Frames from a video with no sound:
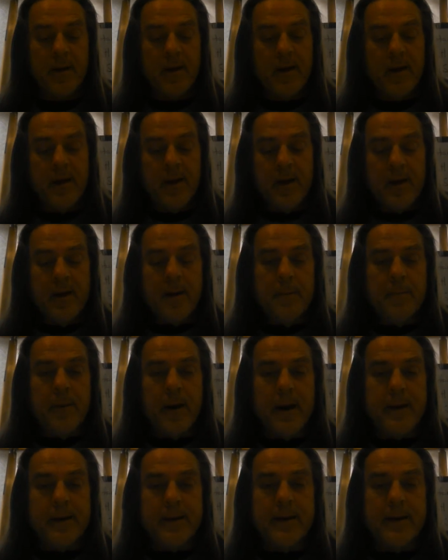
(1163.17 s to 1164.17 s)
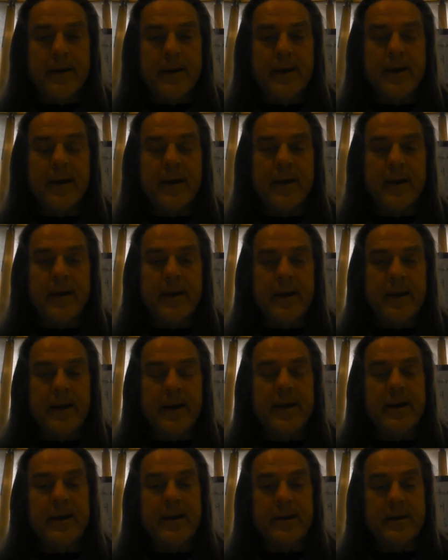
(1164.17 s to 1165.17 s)
But it
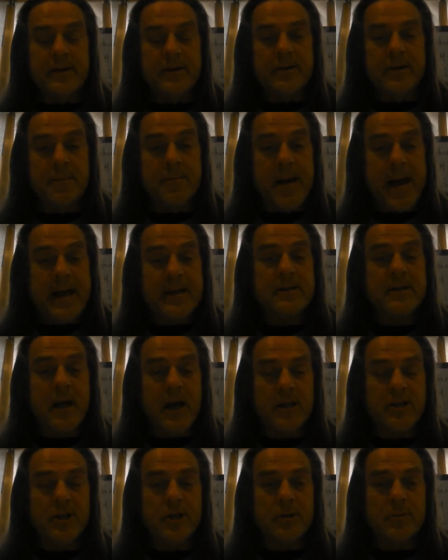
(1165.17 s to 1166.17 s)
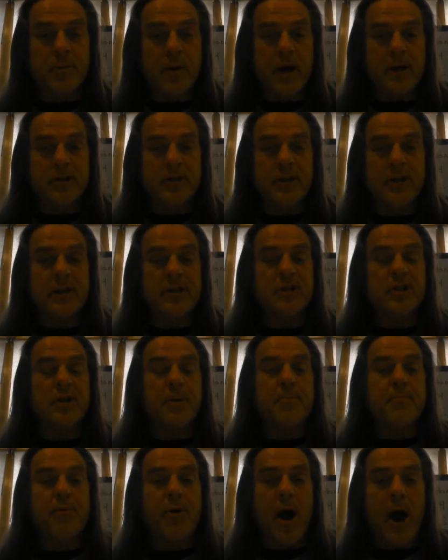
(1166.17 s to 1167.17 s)
is the mass action expression. It's the
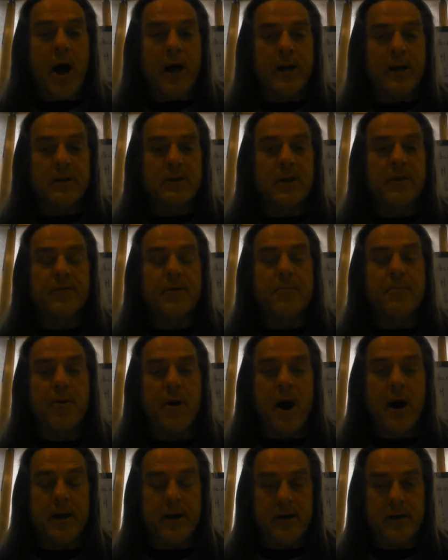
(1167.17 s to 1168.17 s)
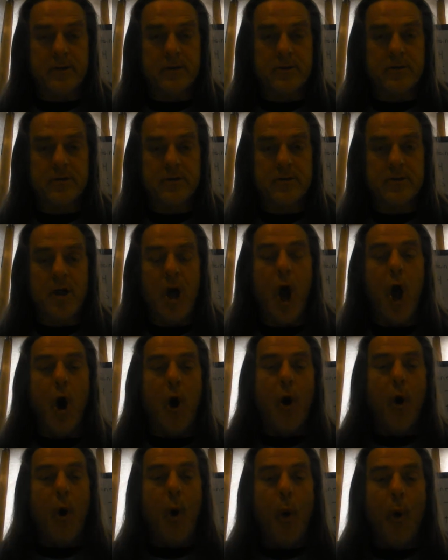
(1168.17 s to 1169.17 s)
product of the products
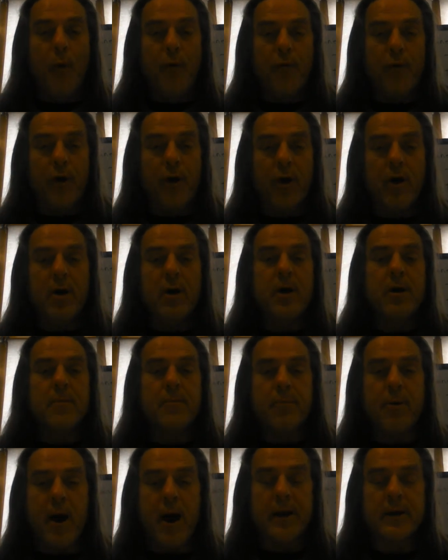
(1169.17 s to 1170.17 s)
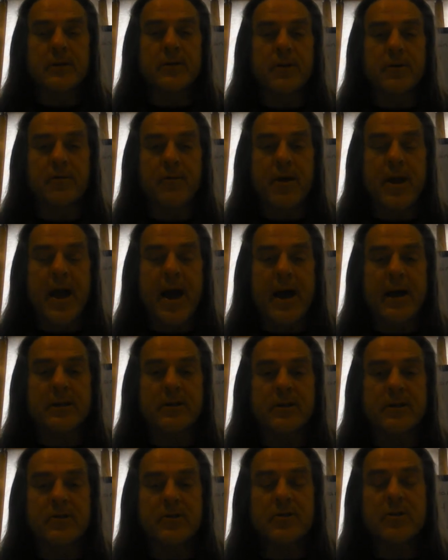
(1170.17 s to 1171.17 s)
over product of the reactants.
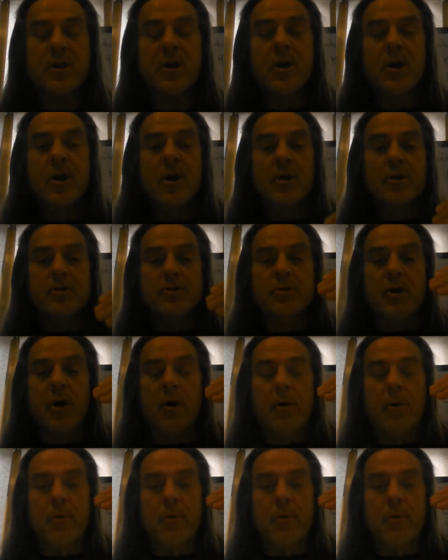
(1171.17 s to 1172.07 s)
So